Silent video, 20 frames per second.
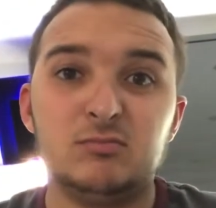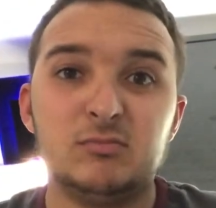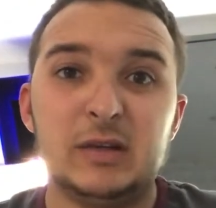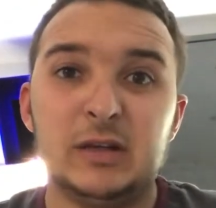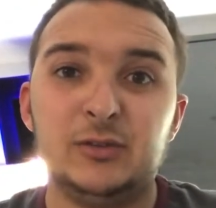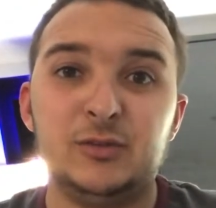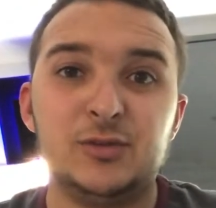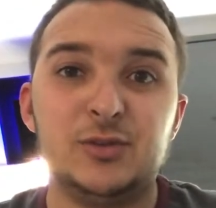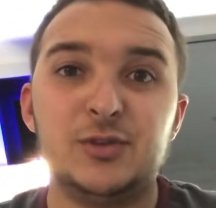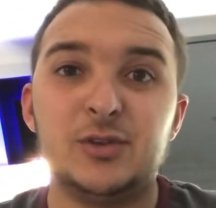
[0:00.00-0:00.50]

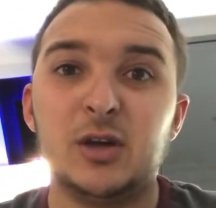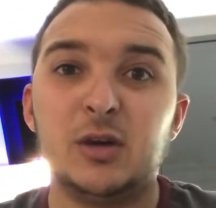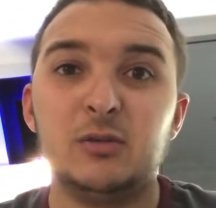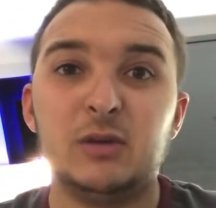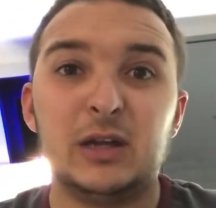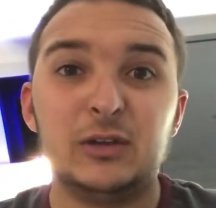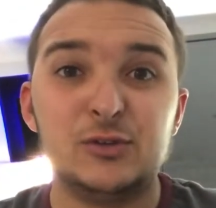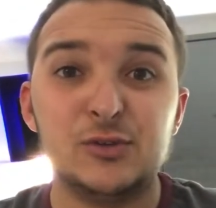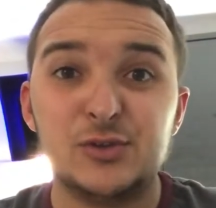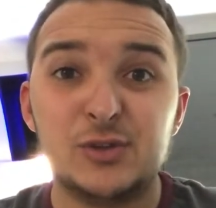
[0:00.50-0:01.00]
I just
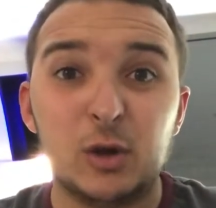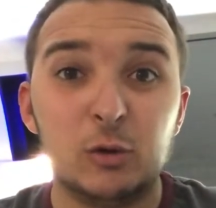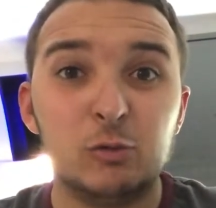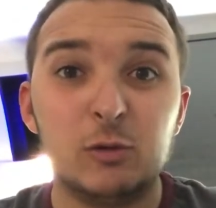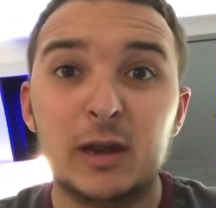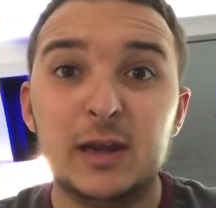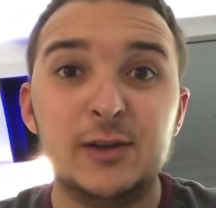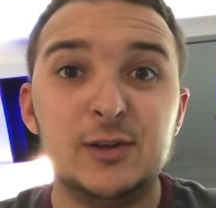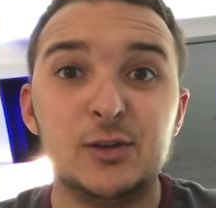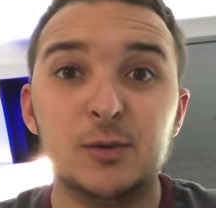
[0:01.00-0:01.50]
don't
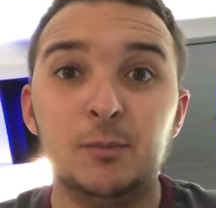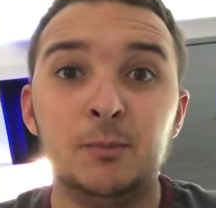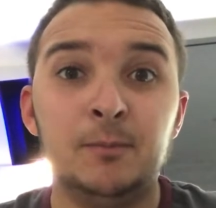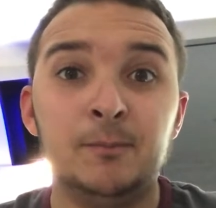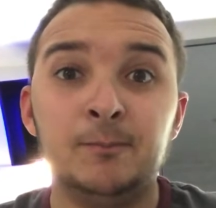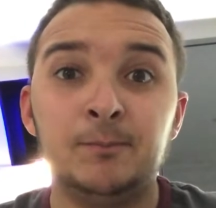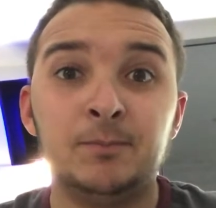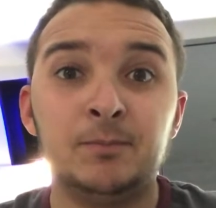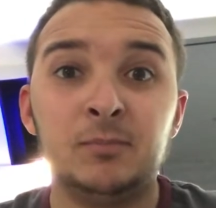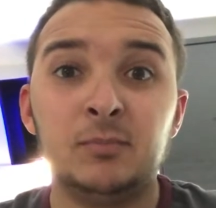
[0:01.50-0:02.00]
rate them,
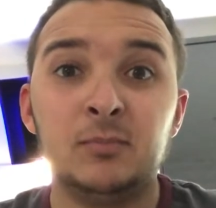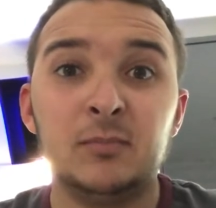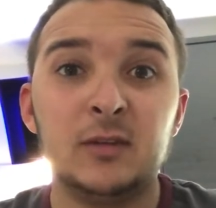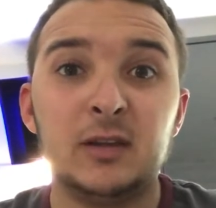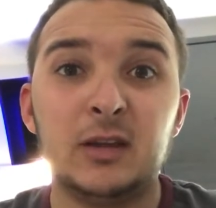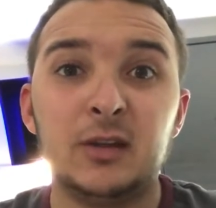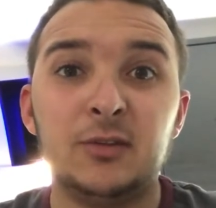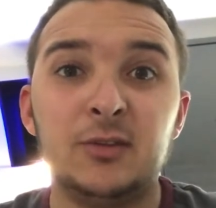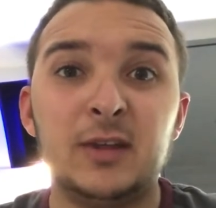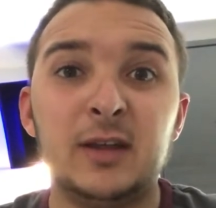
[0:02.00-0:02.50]

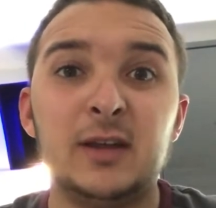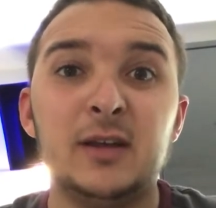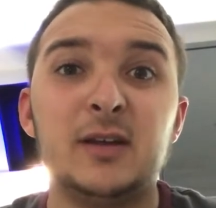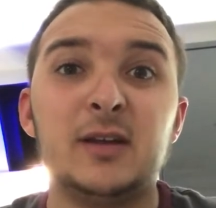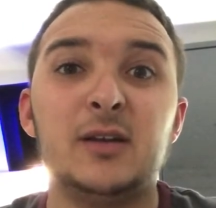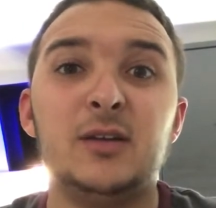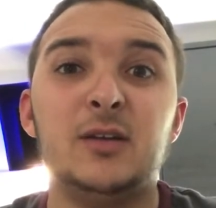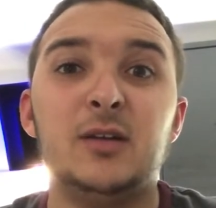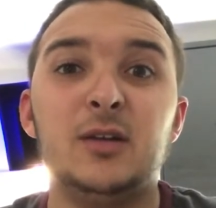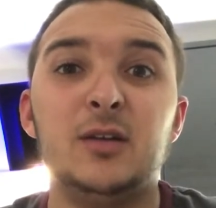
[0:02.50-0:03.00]
and I
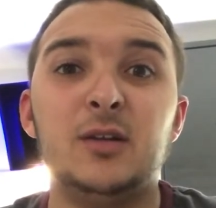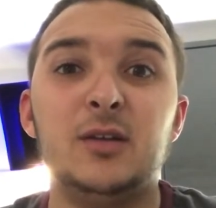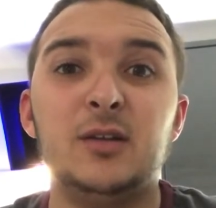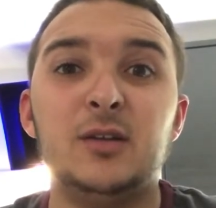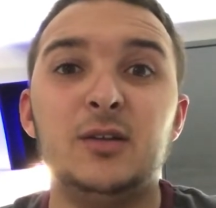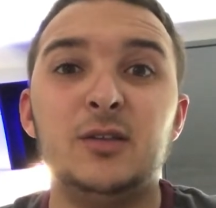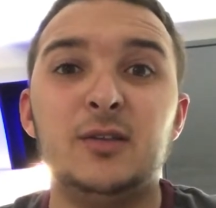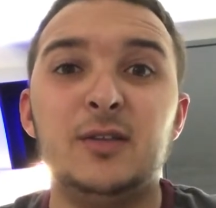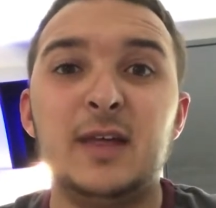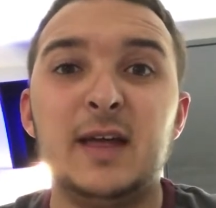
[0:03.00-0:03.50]
think
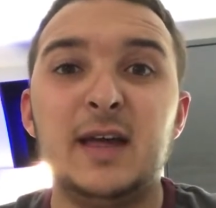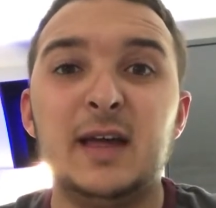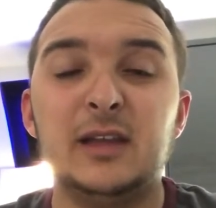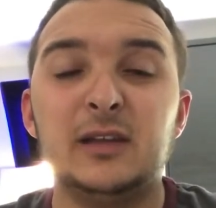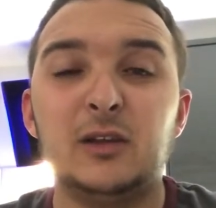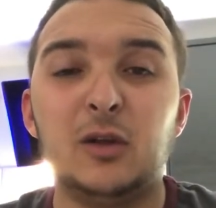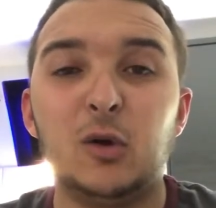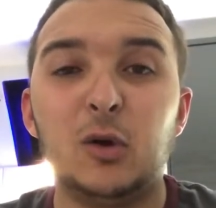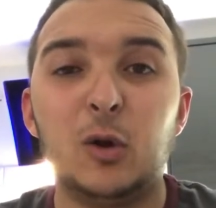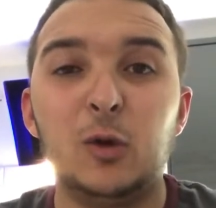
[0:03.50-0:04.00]
they're
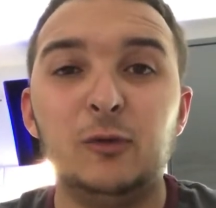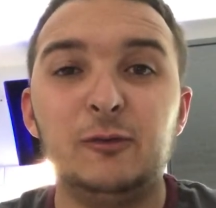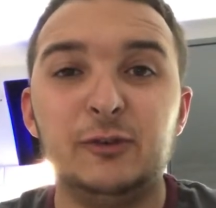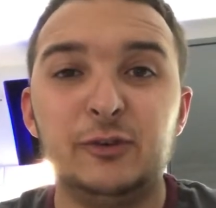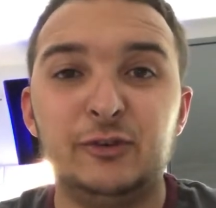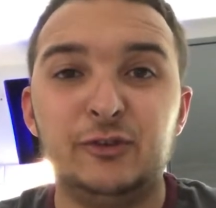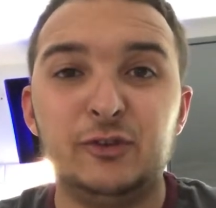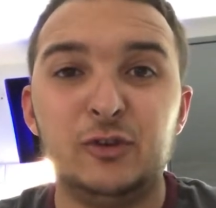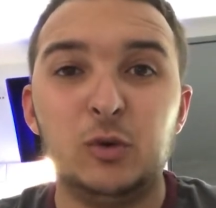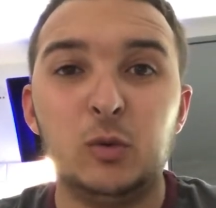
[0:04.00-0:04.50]
long
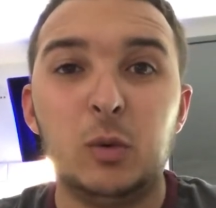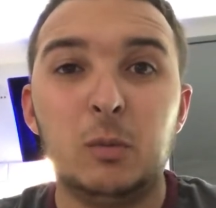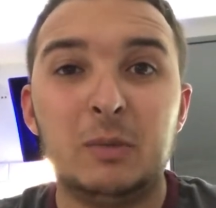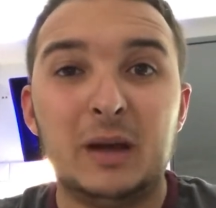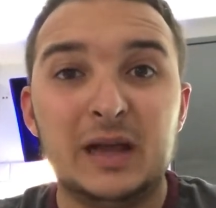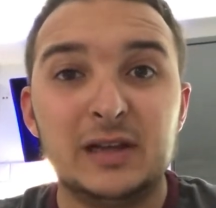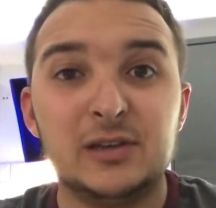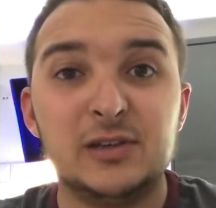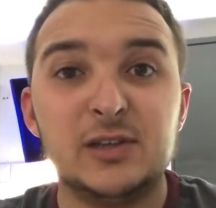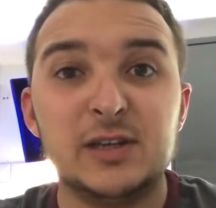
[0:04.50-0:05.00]
overdue a
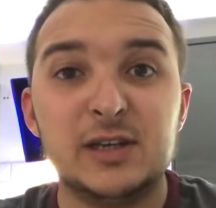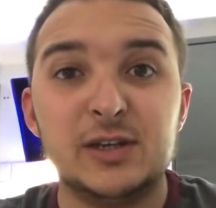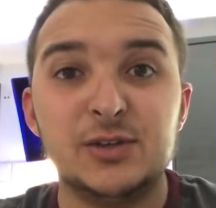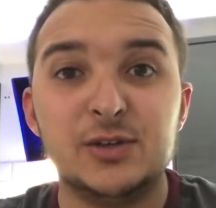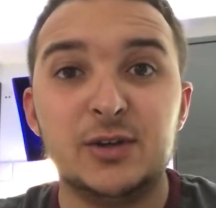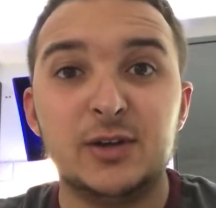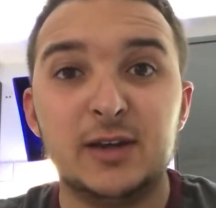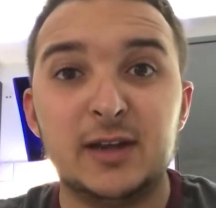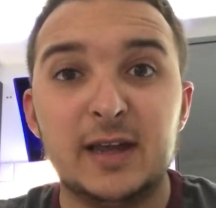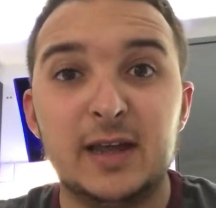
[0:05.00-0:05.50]
bad
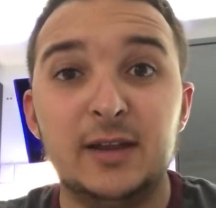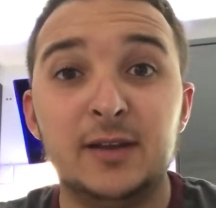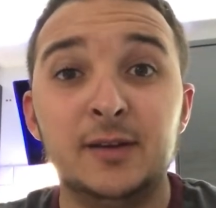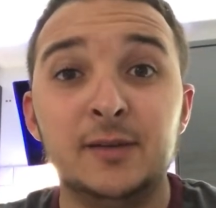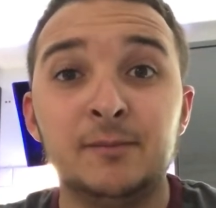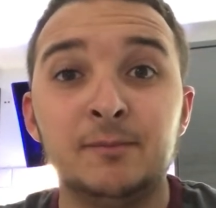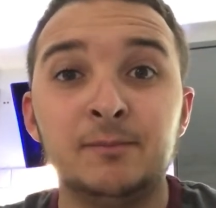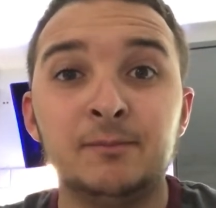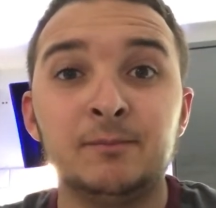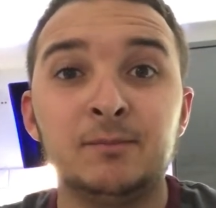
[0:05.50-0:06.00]
season again.
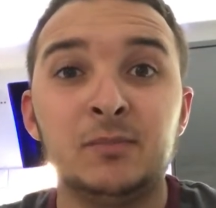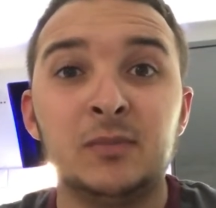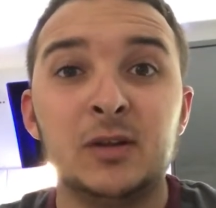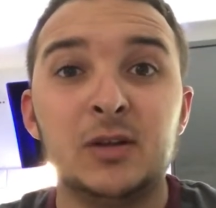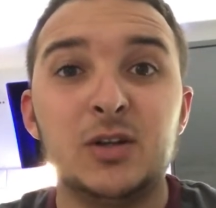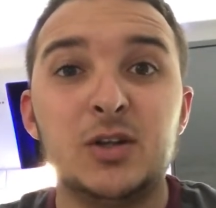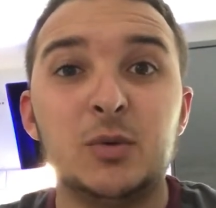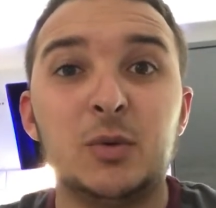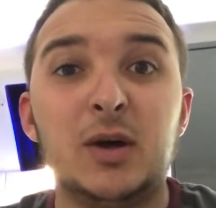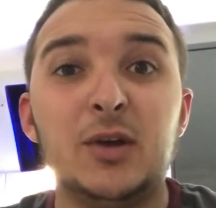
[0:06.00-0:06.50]

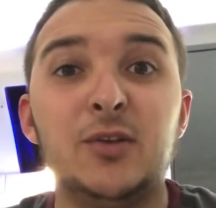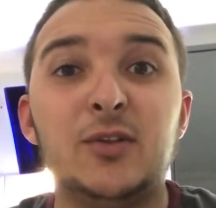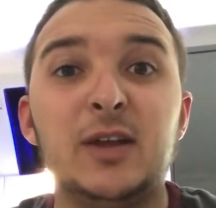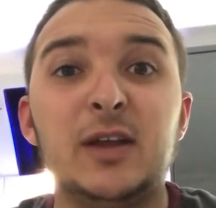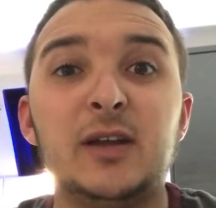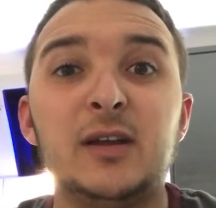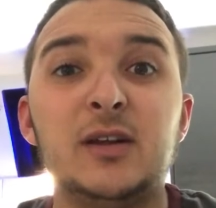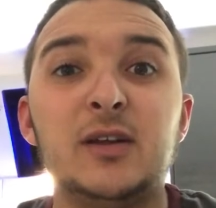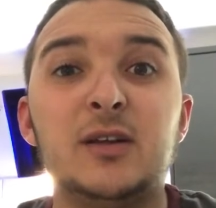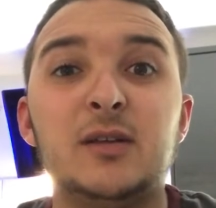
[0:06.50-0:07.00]
So I think